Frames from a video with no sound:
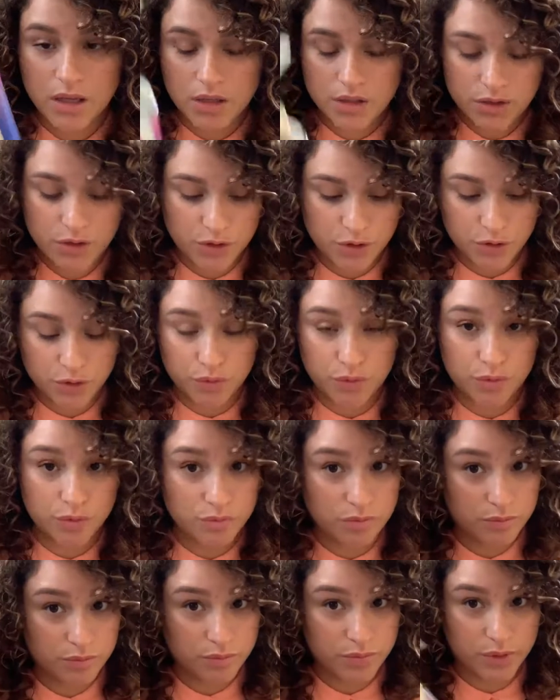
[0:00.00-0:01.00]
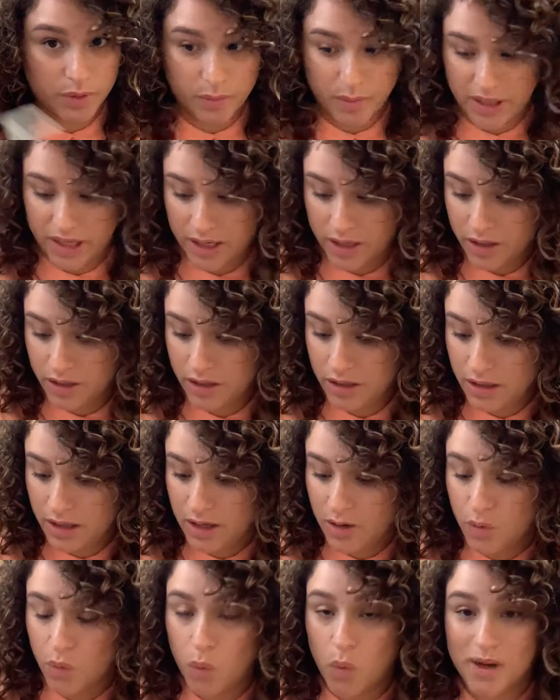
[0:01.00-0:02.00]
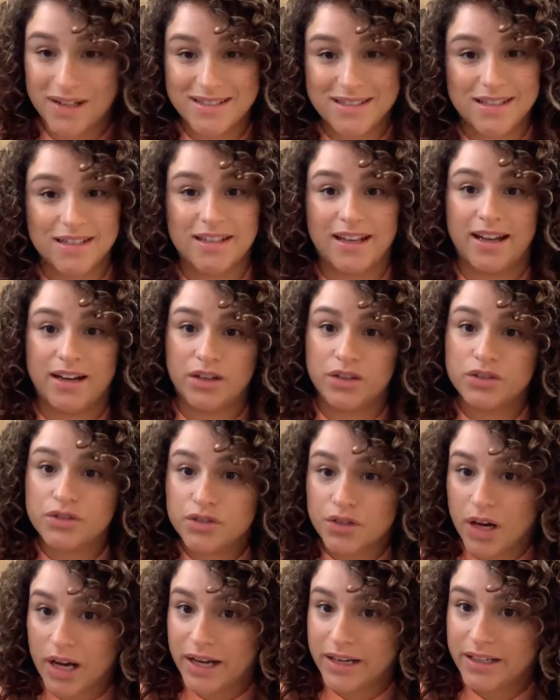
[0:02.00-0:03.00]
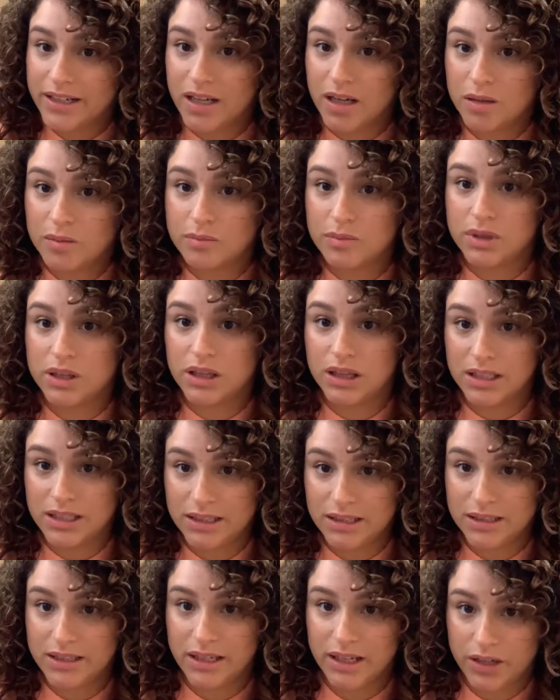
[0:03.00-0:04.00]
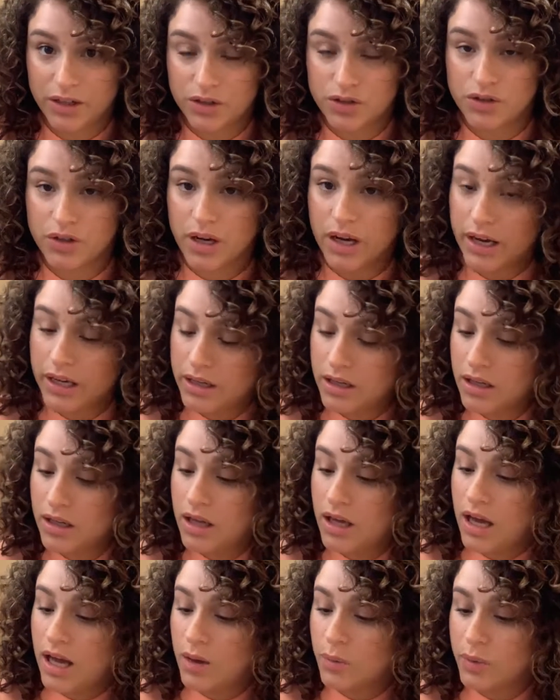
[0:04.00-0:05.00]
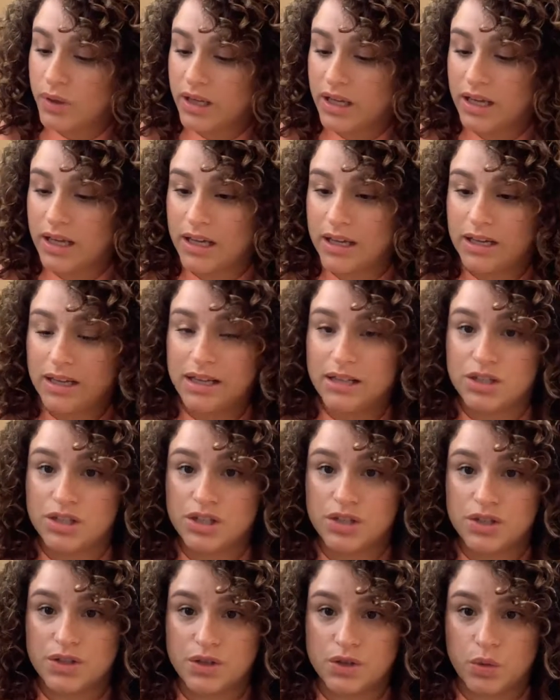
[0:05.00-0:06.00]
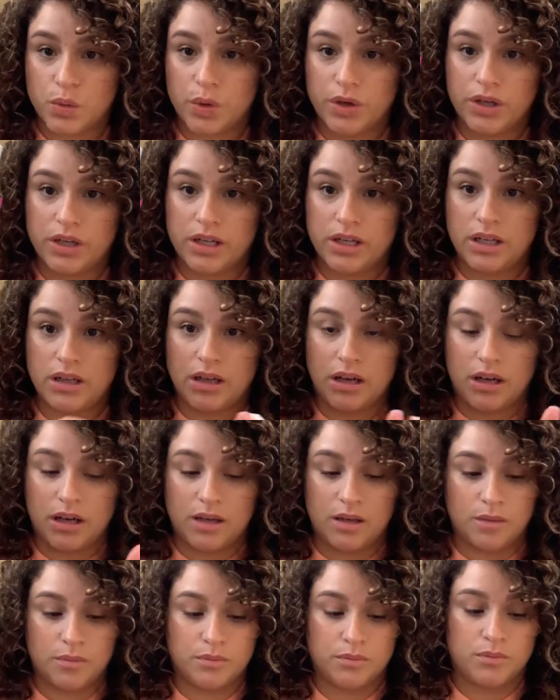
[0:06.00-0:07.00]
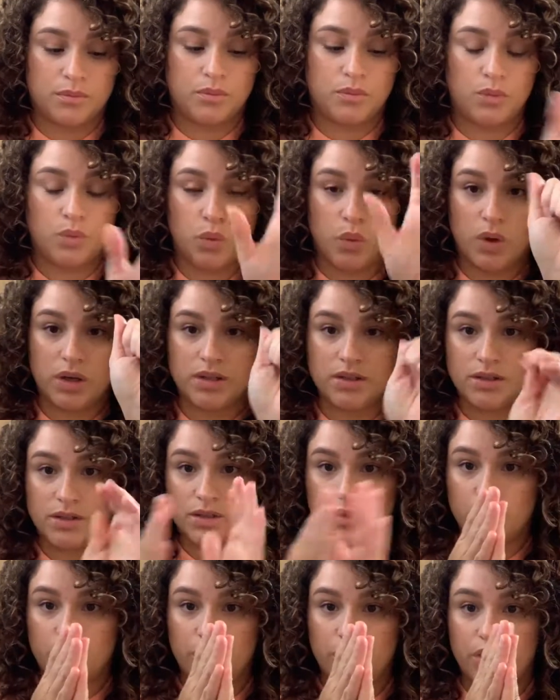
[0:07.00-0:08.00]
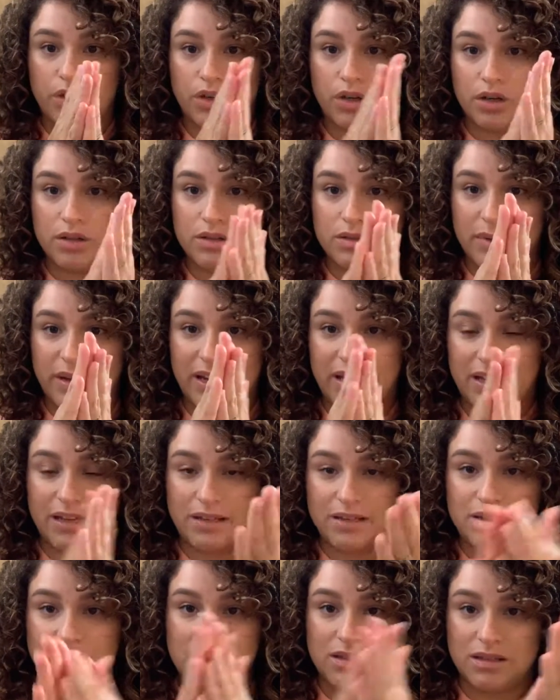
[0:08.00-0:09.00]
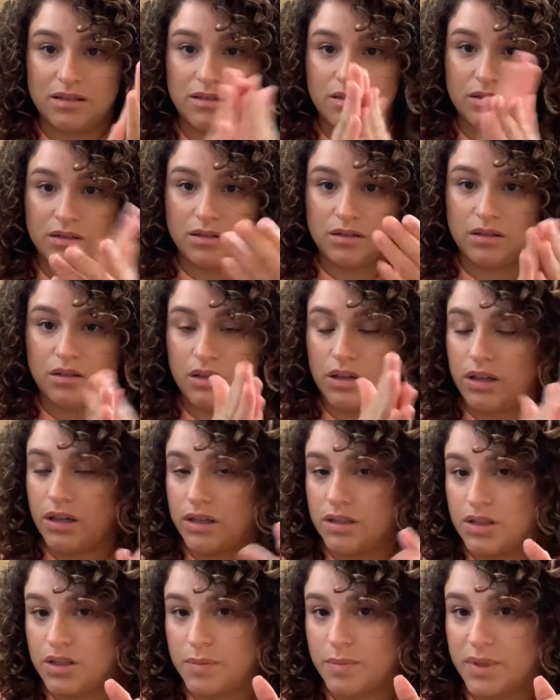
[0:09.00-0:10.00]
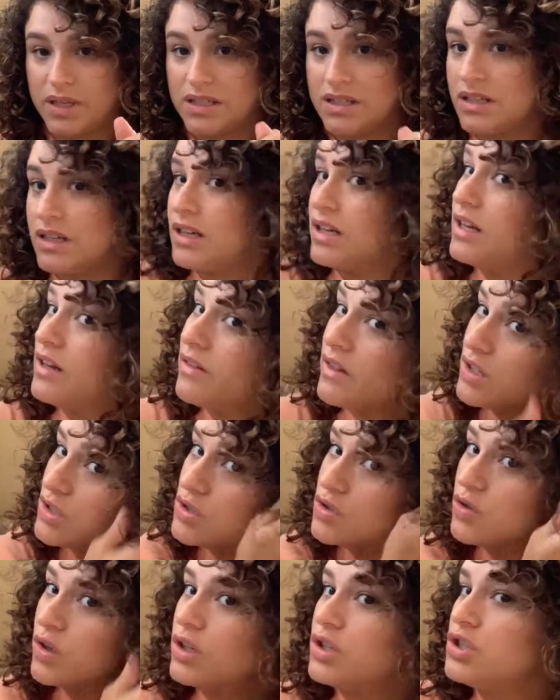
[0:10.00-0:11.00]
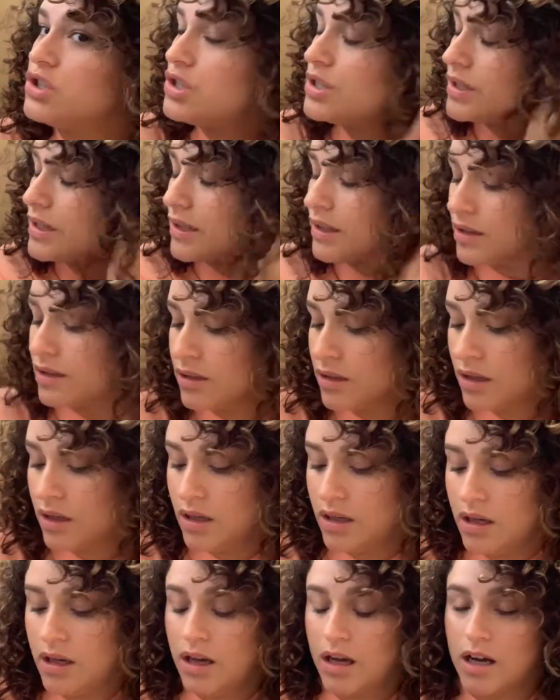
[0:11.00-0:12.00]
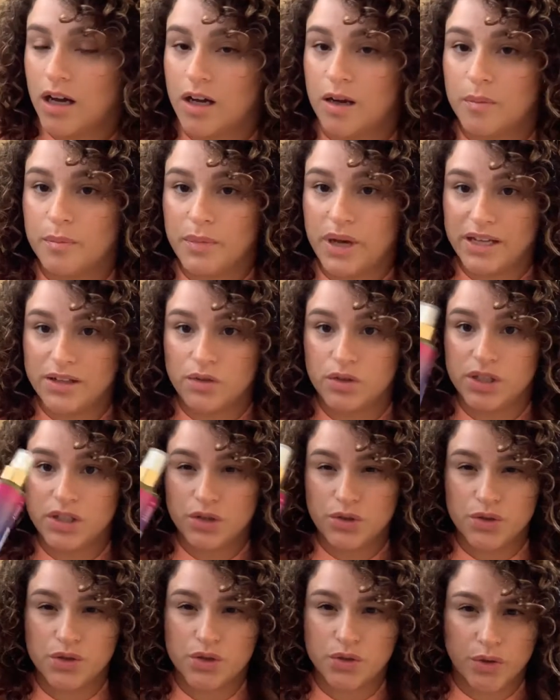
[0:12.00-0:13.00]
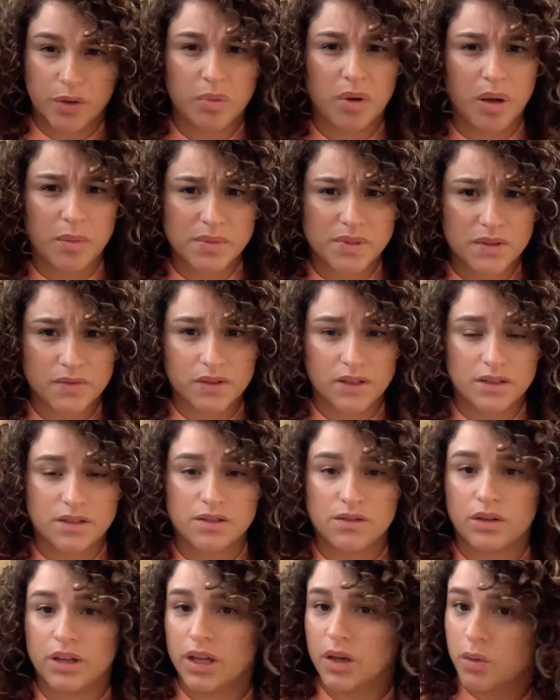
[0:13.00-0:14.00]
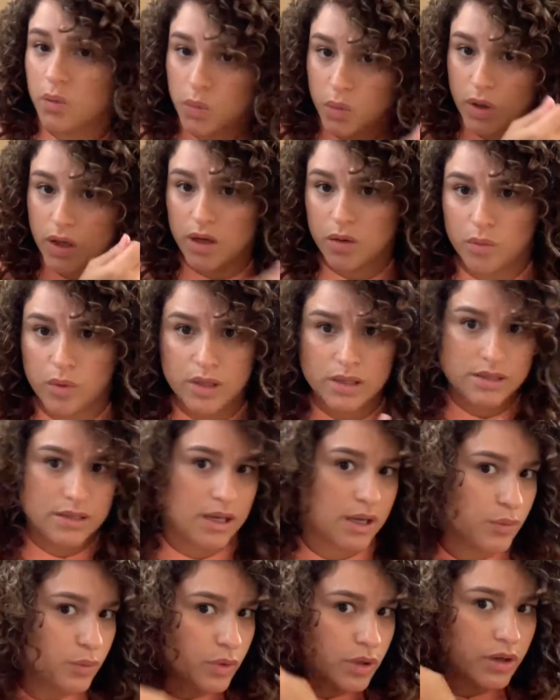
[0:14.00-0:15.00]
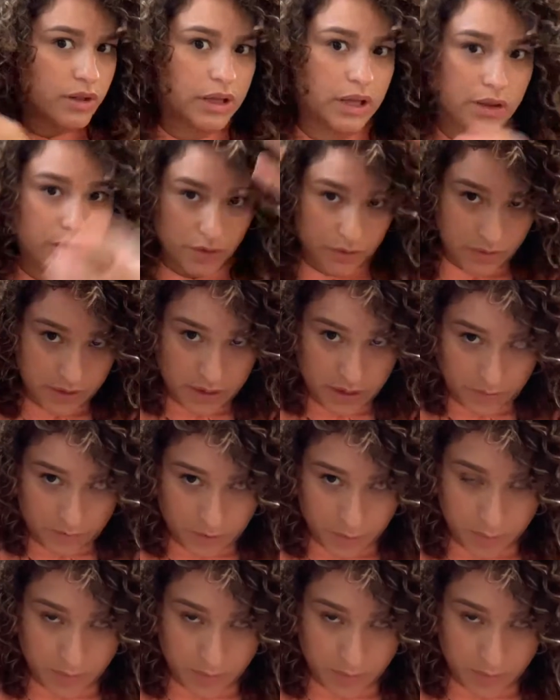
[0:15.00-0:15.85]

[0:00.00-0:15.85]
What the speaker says: to put in my hair. Once it air dried, completely air dried, I went ahead and just squirted 1 squirt on my hands and just mixed it in and then scrunched it in. I only used 3 pumps of this, so like 1 on one side, 1 on the other, and then I flipped